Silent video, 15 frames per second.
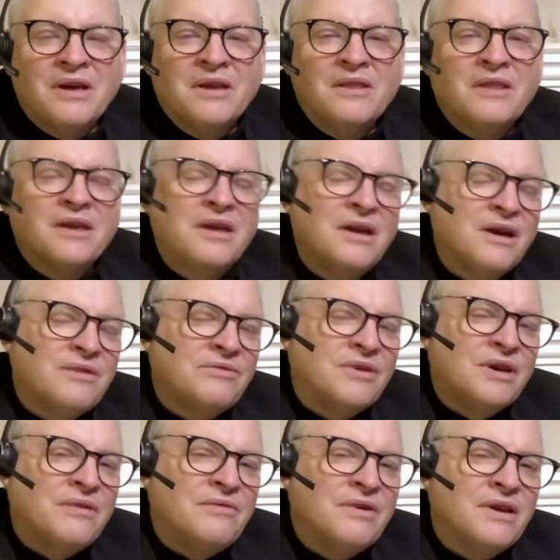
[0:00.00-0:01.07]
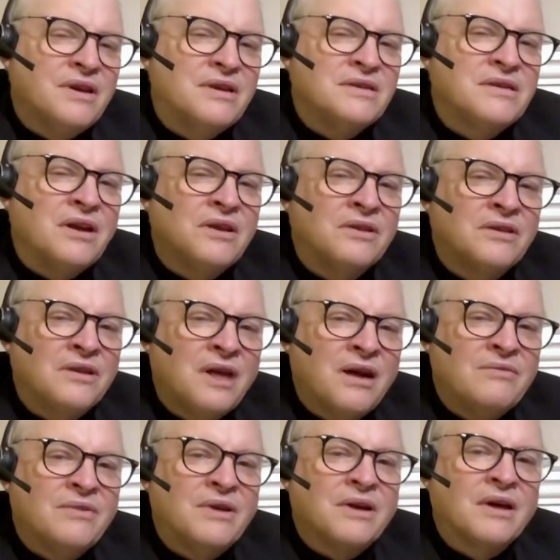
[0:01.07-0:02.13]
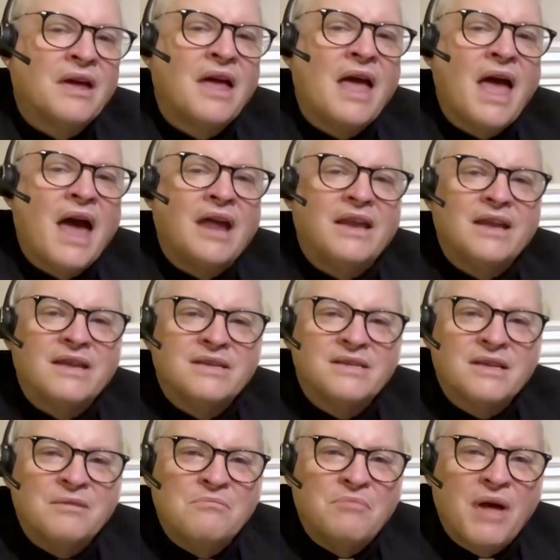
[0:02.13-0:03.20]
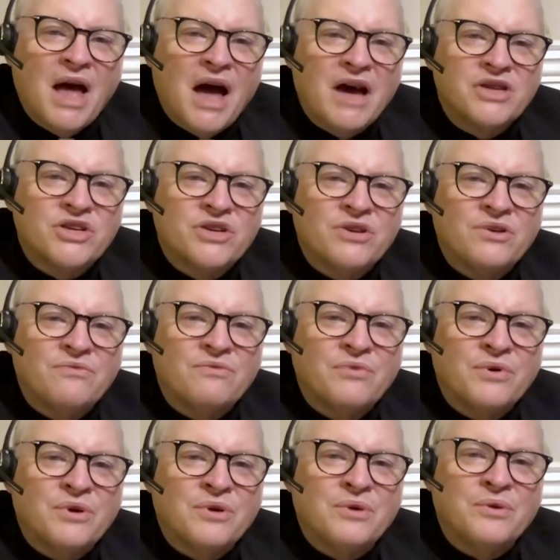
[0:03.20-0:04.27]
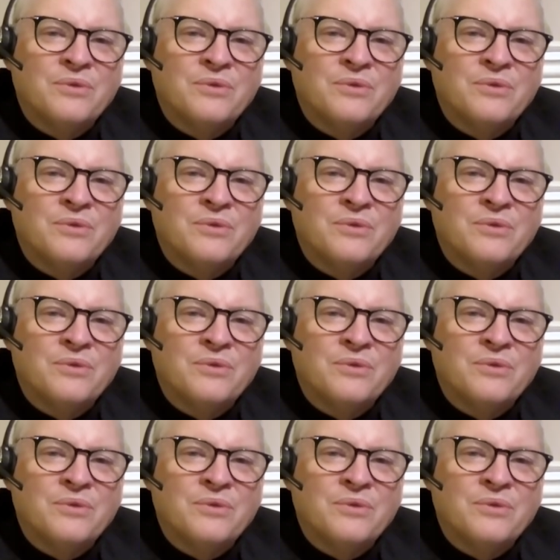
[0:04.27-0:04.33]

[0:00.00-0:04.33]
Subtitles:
the gift of his love and his compassion for you,